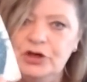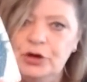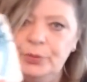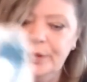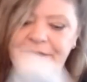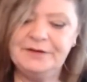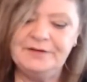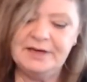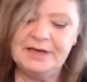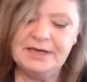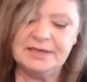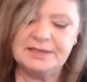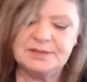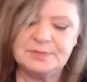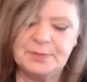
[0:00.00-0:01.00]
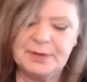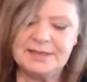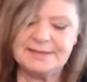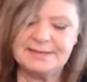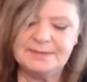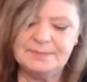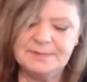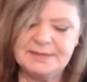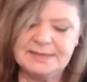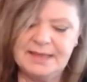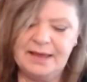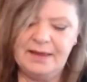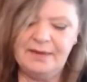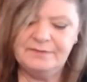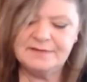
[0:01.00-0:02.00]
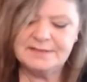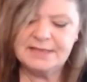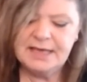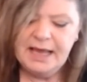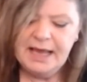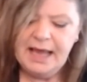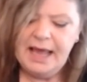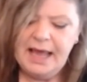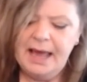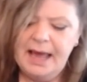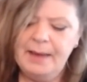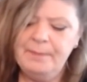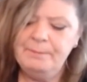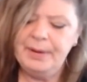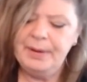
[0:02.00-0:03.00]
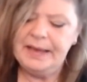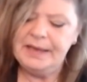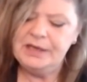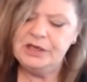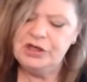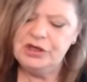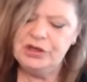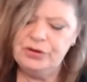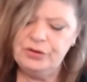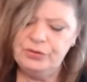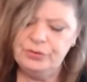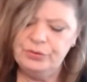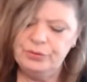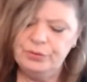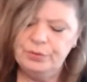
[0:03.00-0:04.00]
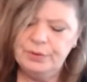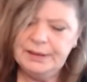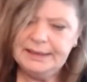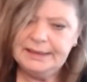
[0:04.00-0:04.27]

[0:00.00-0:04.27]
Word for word: nobody did express themselves. And by you,